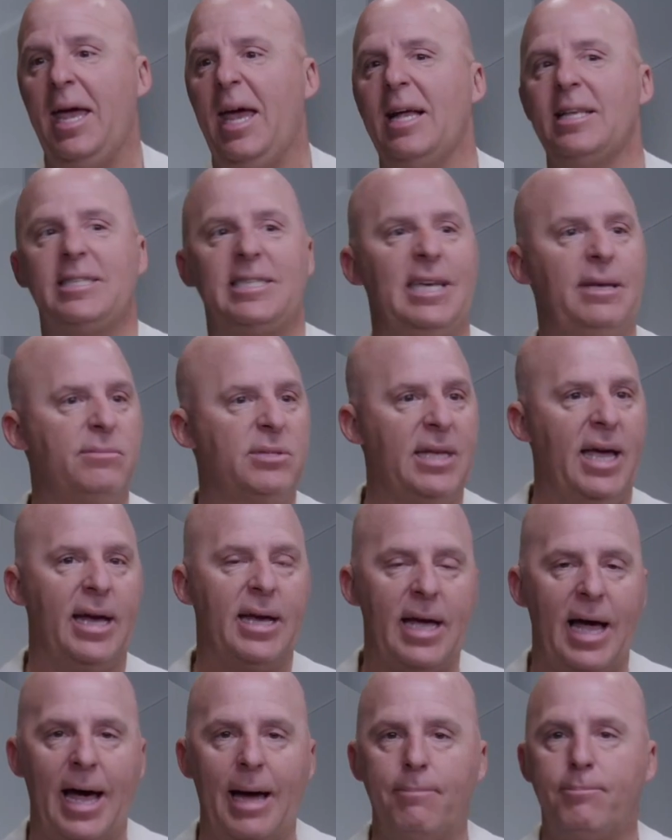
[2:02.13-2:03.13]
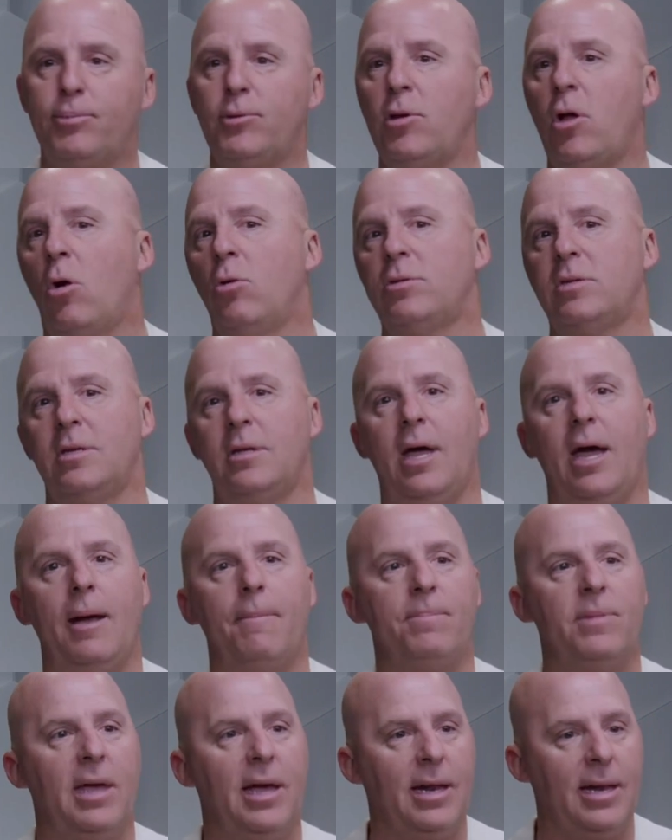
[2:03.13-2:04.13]
It seems like I bloat, and
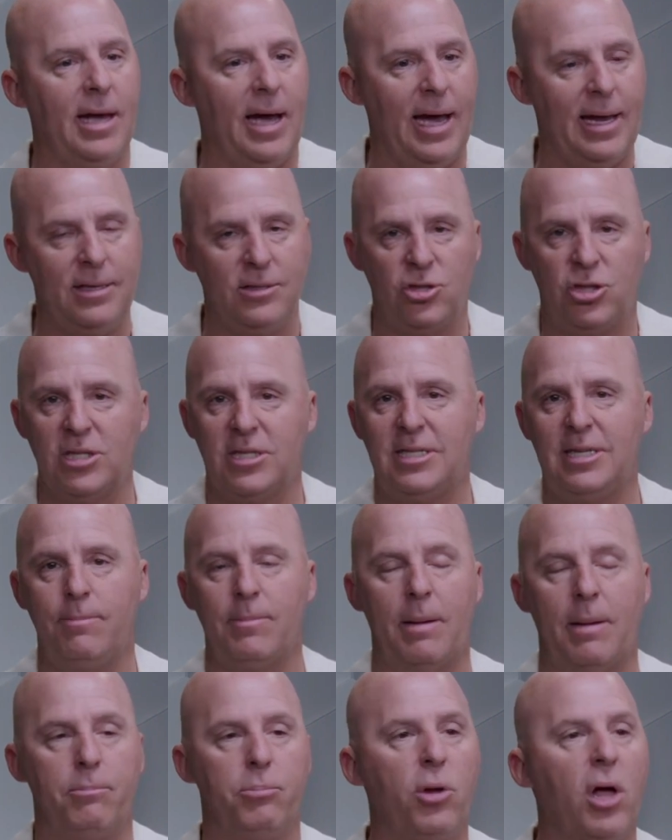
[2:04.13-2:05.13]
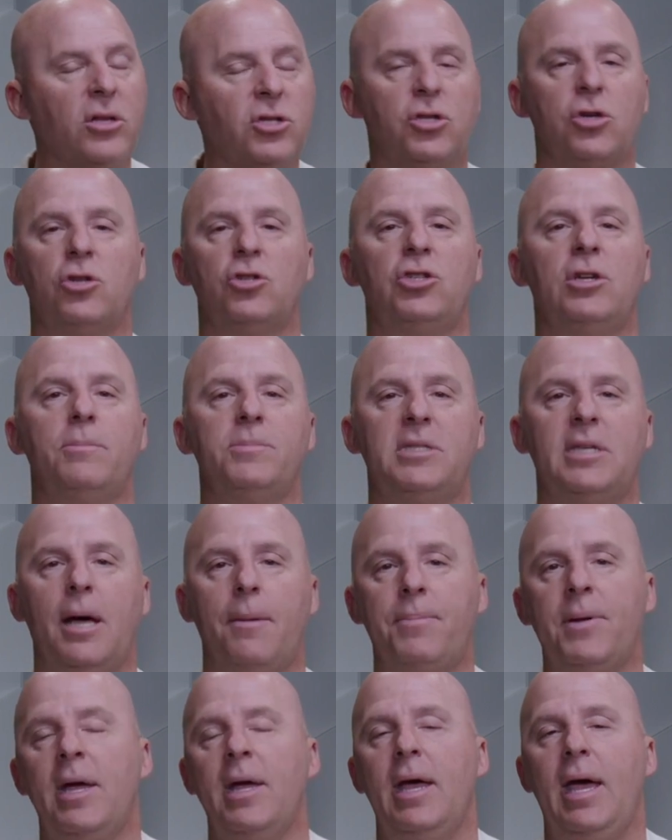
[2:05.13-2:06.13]
I just see my blood sugar jumps
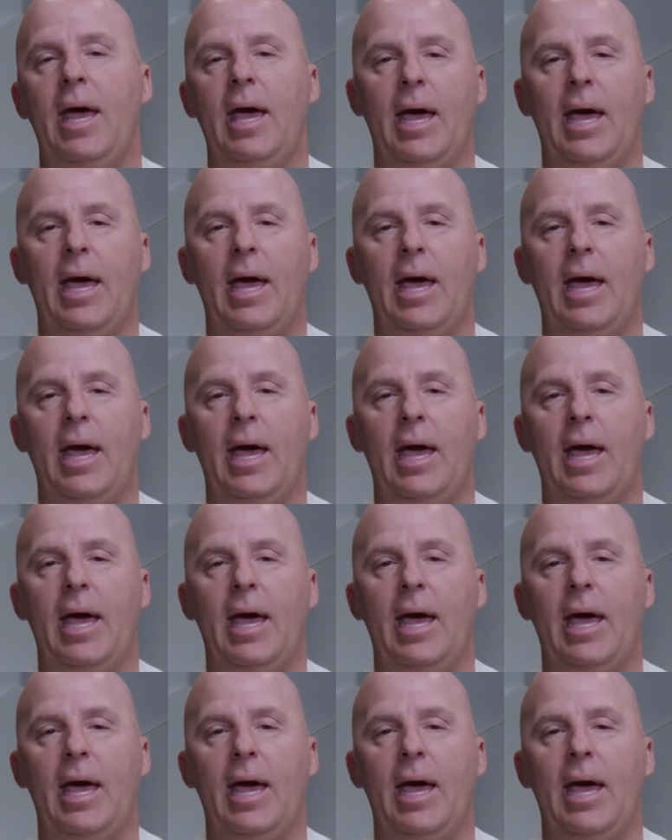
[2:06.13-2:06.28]
up,